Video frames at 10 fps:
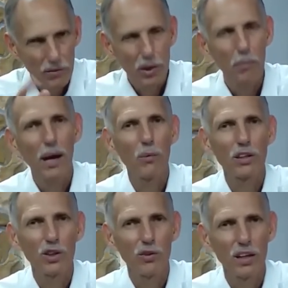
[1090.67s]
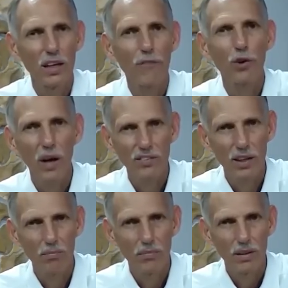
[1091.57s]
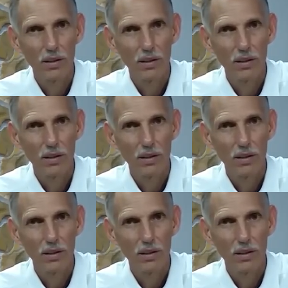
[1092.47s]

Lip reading: give you the power to do it if you ask him.